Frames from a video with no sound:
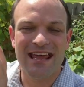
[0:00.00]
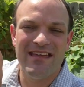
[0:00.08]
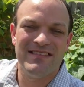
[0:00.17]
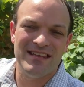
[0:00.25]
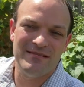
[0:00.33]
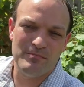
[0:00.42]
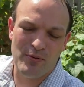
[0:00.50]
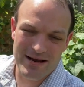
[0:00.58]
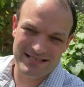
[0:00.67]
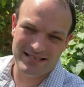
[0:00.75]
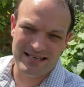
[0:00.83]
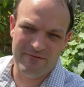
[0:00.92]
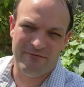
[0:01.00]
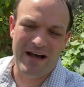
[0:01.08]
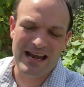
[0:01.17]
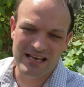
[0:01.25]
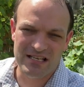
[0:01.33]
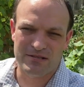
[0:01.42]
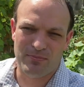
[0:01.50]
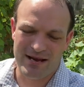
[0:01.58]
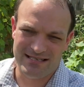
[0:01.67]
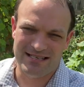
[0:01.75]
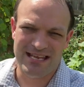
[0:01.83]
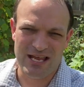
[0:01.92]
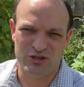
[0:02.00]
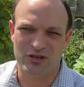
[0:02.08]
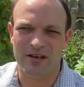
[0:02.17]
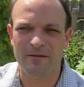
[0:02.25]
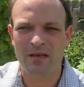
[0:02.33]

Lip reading: and then findings presentation.